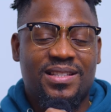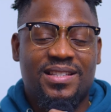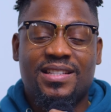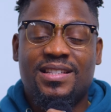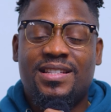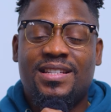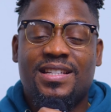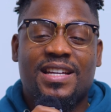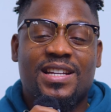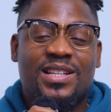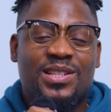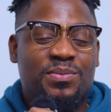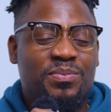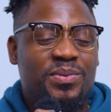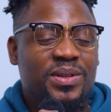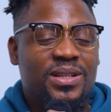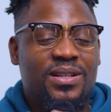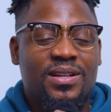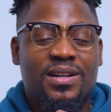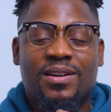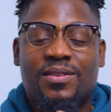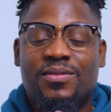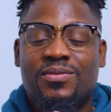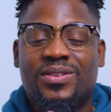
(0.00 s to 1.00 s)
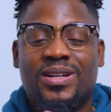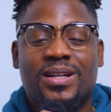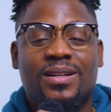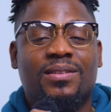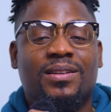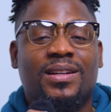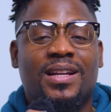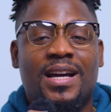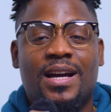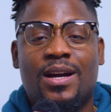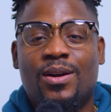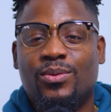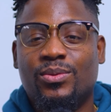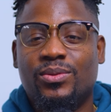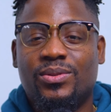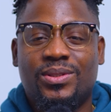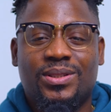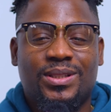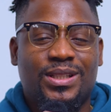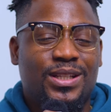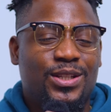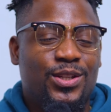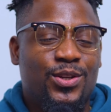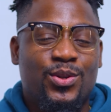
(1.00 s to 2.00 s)
D T S speaker, very
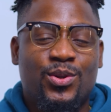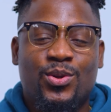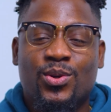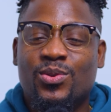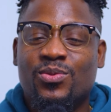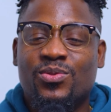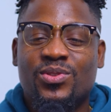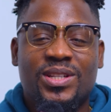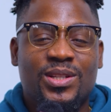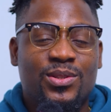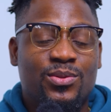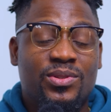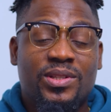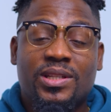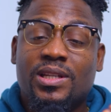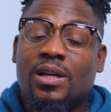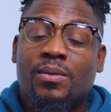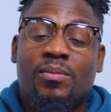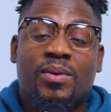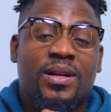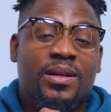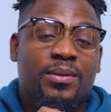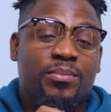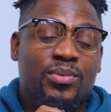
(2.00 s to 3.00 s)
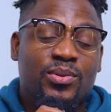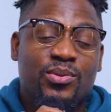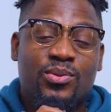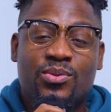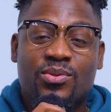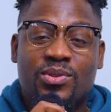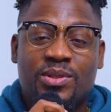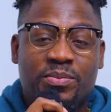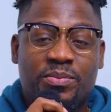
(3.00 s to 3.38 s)
loud. You don't even need to think about a Bluetooth